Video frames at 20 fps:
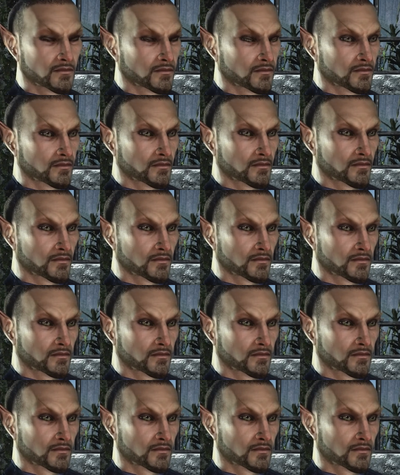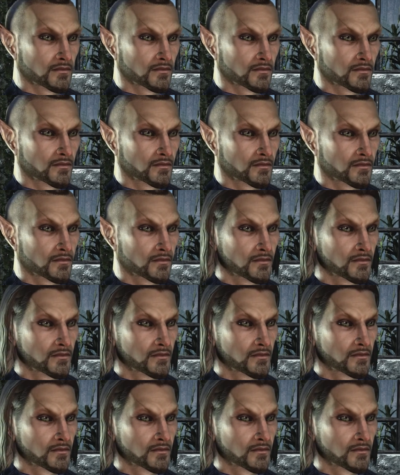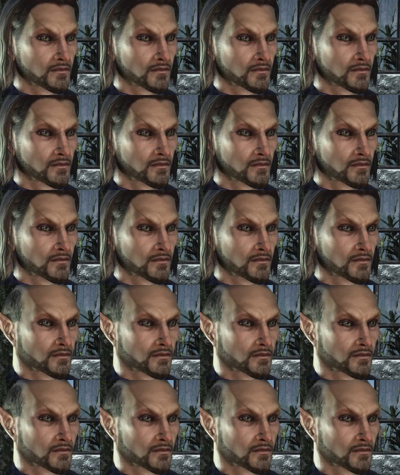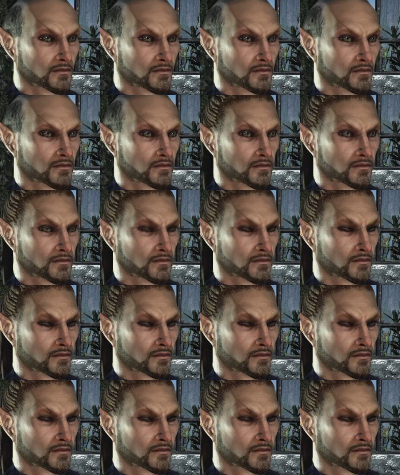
No one is speaking in this clip.